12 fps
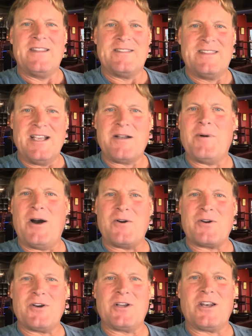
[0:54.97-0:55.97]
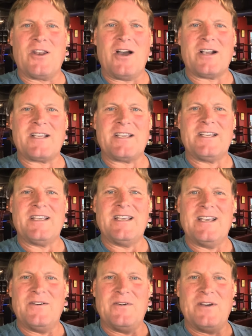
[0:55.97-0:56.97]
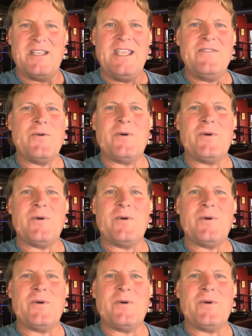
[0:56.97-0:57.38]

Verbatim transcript: Think about good luck even